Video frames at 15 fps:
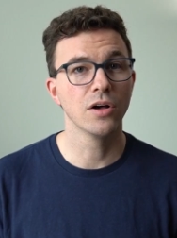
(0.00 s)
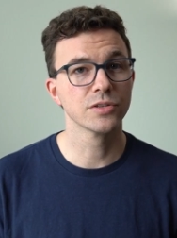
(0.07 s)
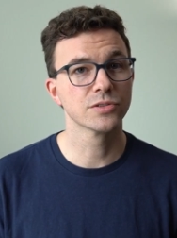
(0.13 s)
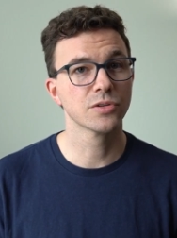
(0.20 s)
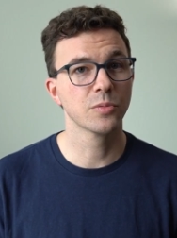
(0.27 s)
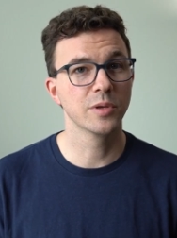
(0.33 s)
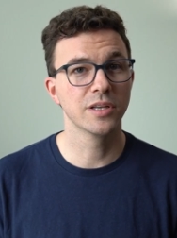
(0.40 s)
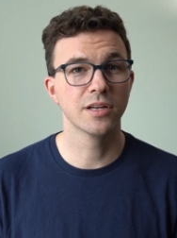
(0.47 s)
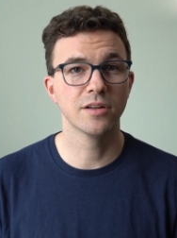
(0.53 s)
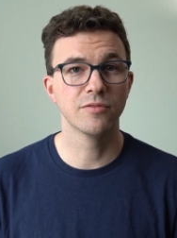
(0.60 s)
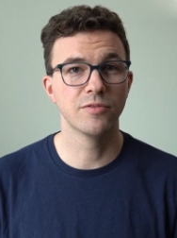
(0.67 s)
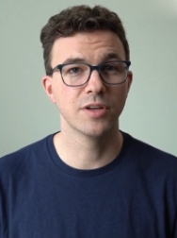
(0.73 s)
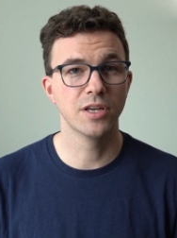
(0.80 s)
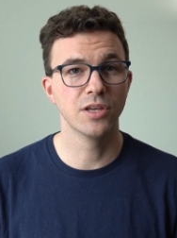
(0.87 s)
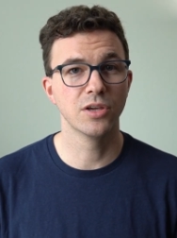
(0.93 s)
Also, we did a
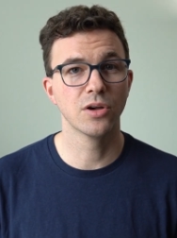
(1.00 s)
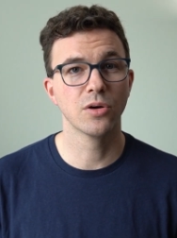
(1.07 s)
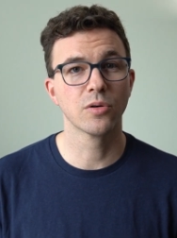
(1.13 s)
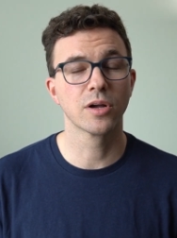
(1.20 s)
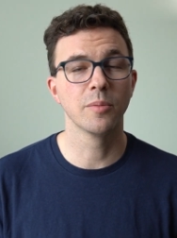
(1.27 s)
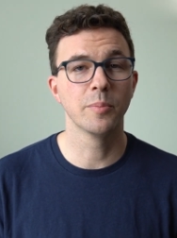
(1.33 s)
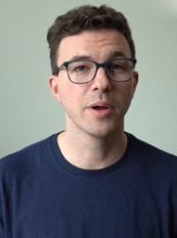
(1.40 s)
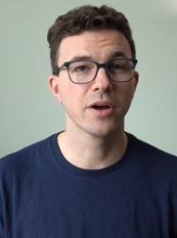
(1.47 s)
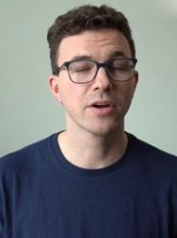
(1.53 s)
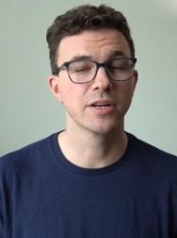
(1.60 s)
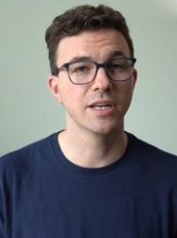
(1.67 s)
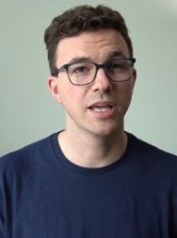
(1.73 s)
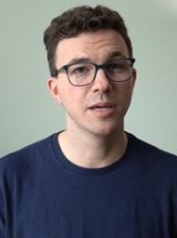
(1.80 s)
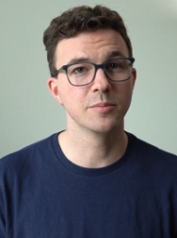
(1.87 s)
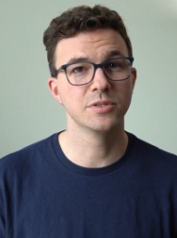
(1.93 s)
video
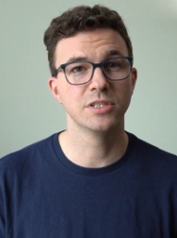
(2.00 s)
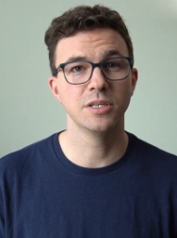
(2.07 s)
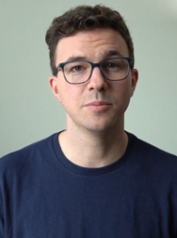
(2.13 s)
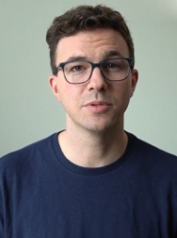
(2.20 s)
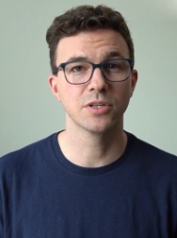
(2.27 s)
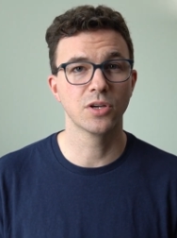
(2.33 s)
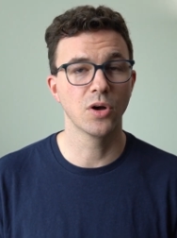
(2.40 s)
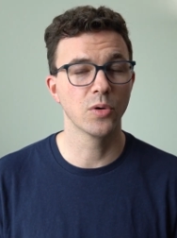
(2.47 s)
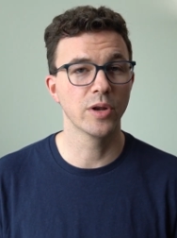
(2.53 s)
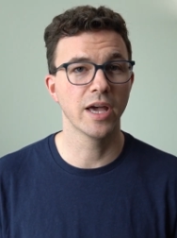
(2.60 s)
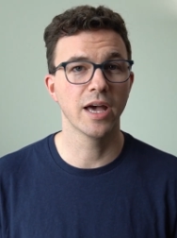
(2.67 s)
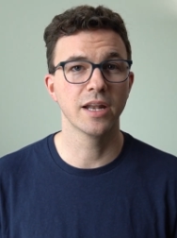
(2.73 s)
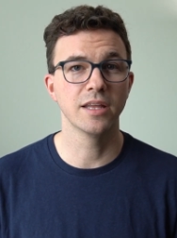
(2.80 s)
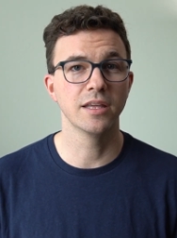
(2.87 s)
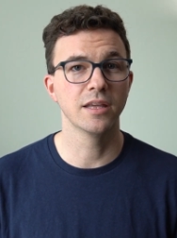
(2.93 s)
comparing Namecheap to
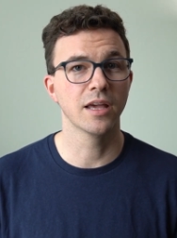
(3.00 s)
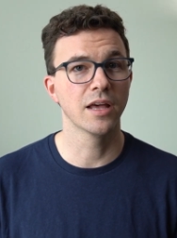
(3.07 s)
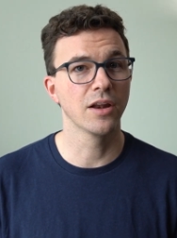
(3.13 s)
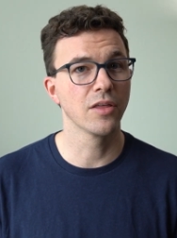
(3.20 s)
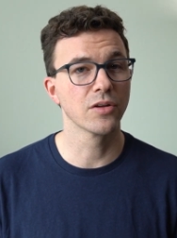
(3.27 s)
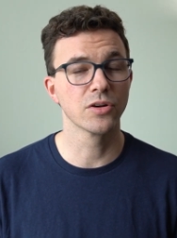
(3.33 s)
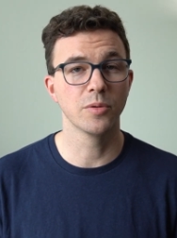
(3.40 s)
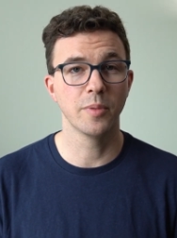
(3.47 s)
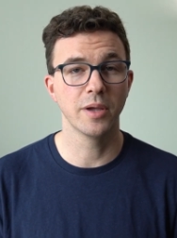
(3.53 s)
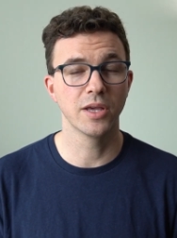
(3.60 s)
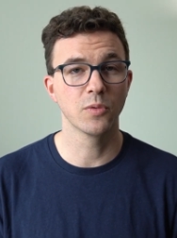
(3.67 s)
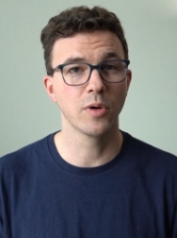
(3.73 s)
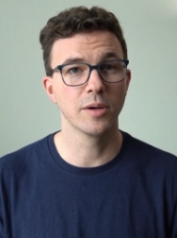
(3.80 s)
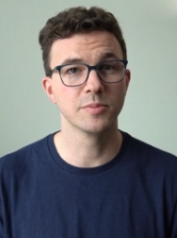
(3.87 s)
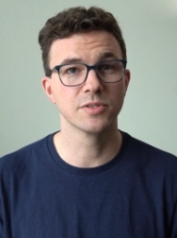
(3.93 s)
GoDaddy and other
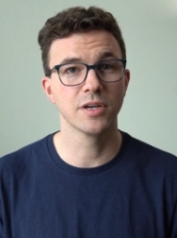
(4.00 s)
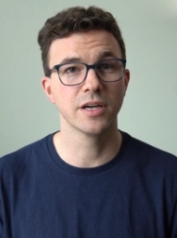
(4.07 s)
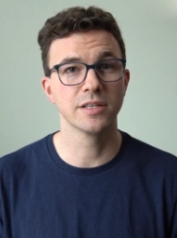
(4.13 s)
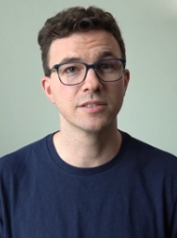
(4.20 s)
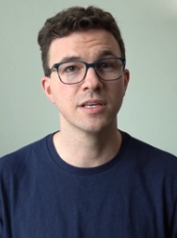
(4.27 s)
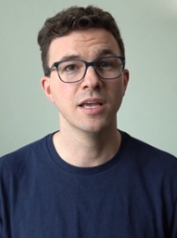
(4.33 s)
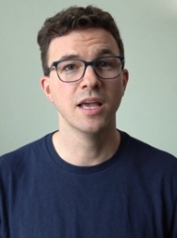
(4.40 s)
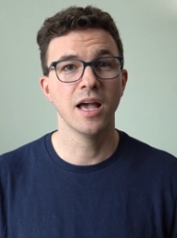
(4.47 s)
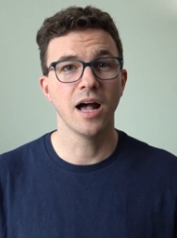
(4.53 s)
domain websites.